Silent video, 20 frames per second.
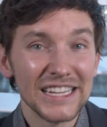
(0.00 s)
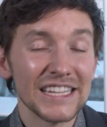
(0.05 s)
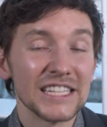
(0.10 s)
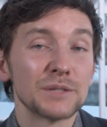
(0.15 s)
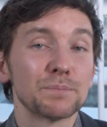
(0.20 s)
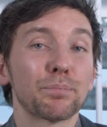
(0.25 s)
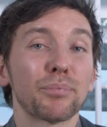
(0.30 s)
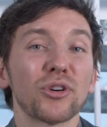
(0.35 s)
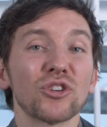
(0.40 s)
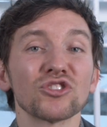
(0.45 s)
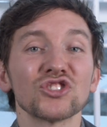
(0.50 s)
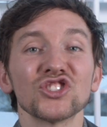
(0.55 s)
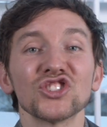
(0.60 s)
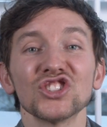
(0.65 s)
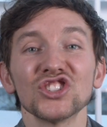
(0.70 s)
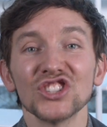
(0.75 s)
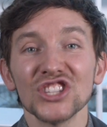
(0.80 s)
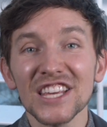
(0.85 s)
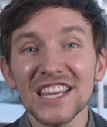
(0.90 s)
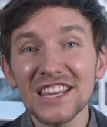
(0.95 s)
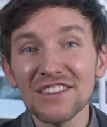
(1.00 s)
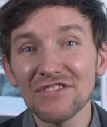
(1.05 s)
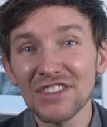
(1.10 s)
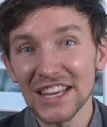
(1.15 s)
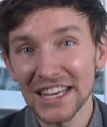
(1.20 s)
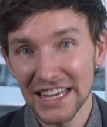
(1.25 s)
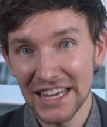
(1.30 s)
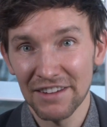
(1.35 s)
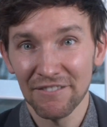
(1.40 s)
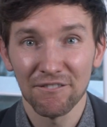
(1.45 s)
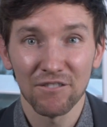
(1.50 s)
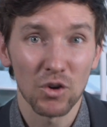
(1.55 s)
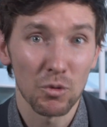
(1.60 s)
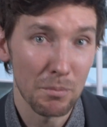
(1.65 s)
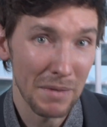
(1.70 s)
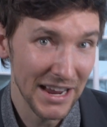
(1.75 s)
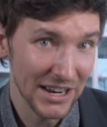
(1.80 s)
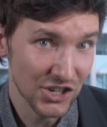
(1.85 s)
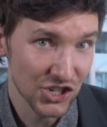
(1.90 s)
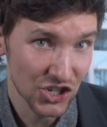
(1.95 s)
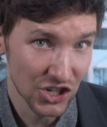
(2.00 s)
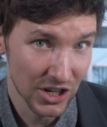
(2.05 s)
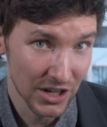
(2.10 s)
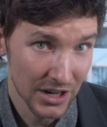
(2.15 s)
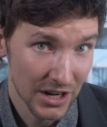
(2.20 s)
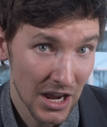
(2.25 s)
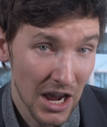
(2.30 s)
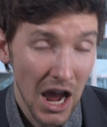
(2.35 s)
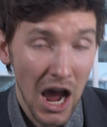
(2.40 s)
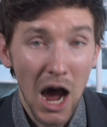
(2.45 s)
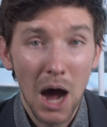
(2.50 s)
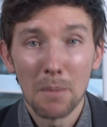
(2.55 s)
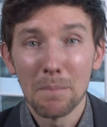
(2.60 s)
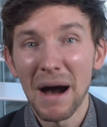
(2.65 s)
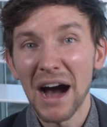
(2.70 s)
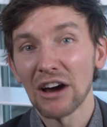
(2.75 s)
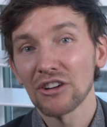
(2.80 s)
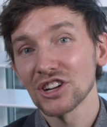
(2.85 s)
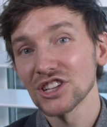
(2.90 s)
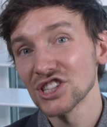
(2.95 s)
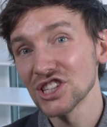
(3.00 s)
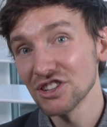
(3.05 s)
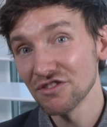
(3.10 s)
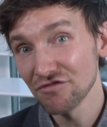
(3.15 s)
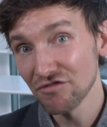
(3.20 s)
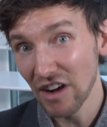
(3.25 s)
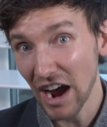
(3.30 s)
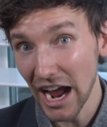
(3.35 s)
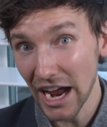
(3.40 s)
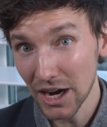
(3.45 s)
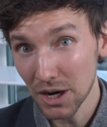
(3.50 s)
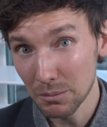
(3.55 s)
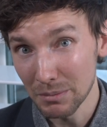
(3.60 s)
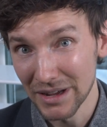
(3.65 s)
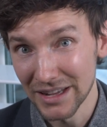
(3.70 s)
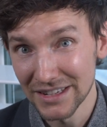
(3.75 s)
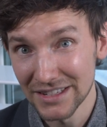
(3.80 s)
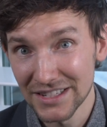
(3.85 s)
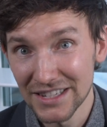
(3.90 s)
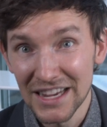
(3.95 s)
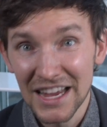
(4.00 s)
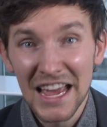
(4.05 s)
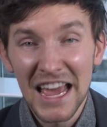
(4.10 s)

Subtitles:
is perceiving information about its environment,